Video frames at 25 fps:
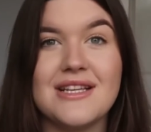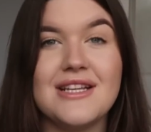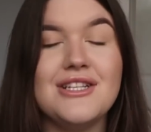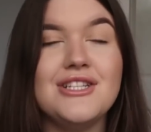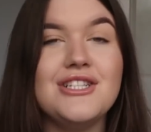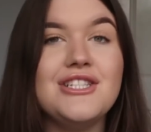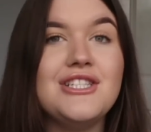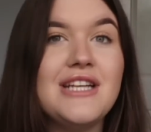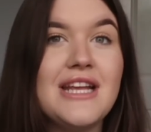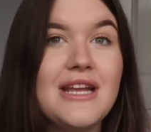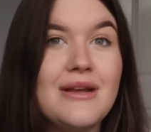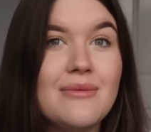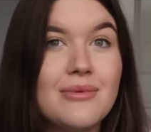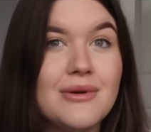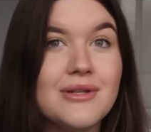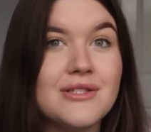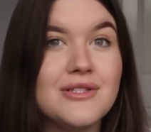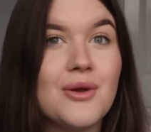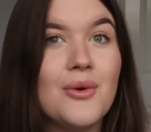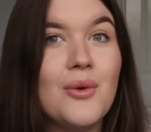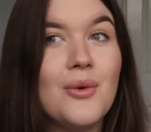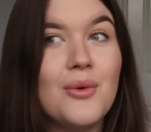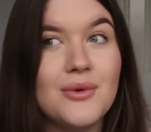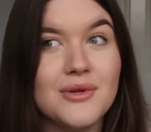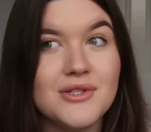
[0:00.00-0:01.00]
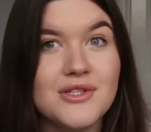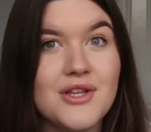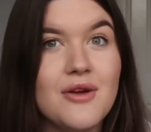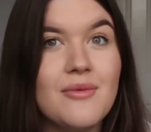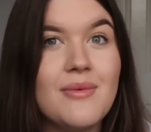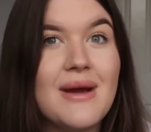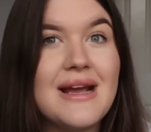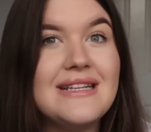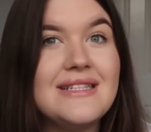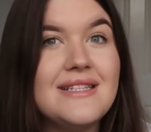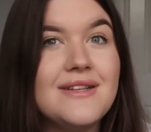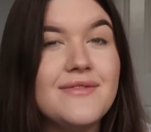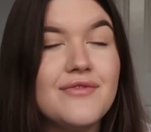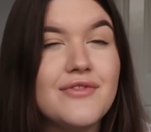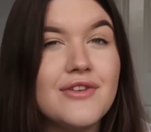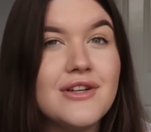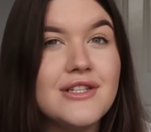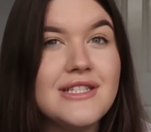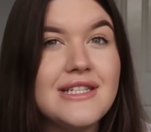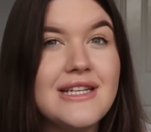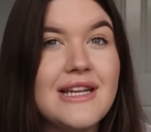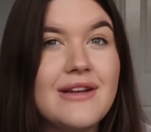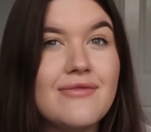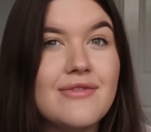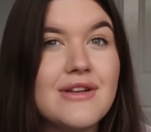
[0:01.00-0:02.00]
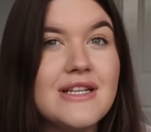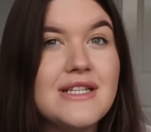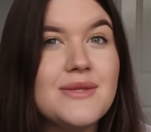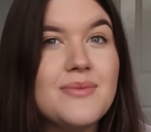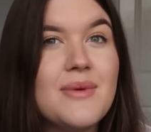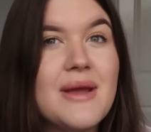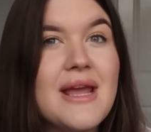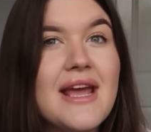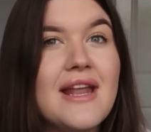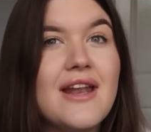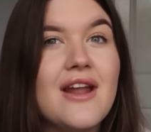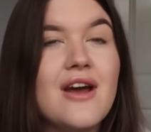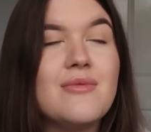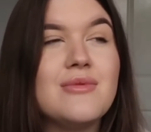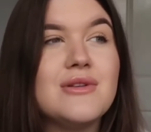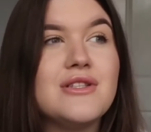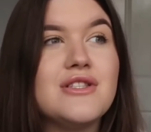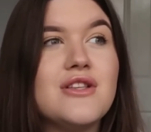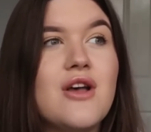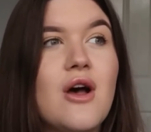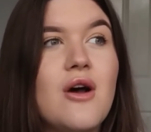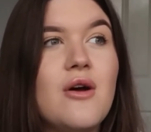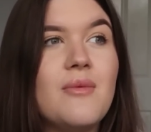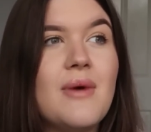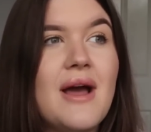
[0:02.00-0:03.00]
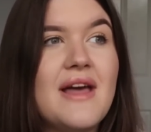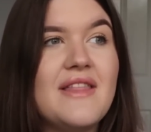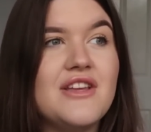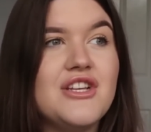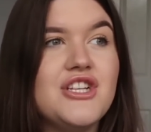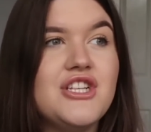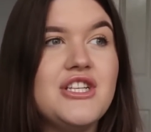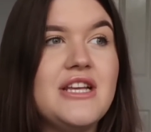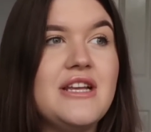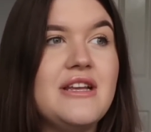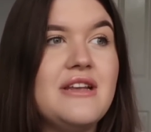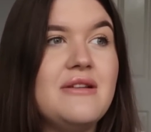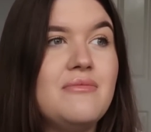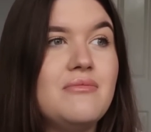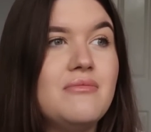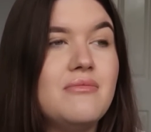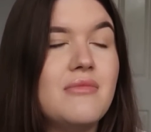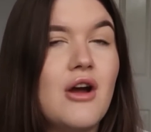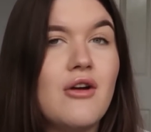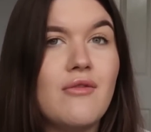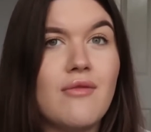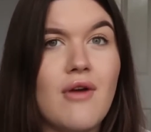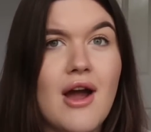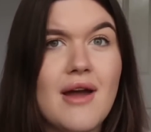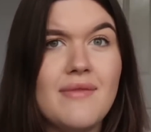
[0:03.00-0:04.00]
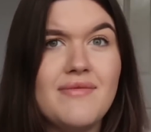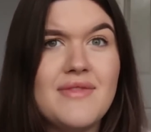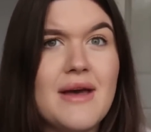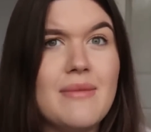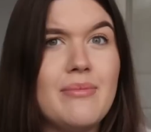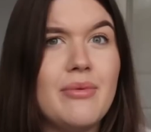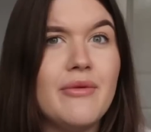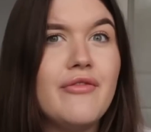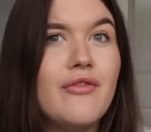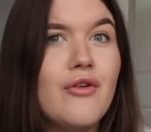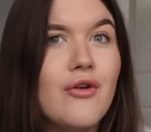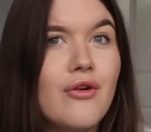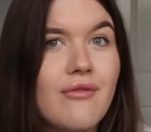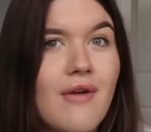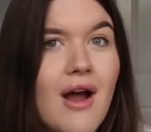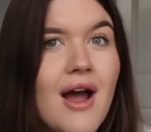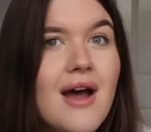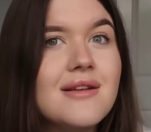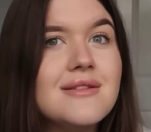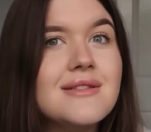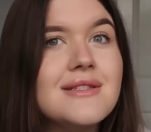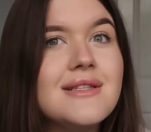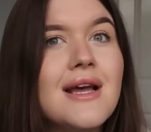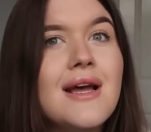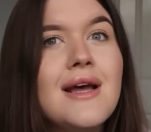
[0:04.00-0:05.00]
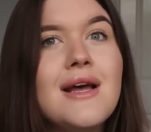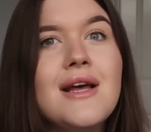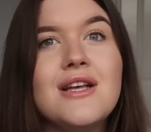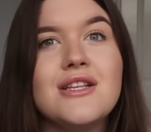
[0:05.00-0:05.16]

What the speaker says: and she was also waiting for a delivery suite, and I was so aware that she arrived there before us,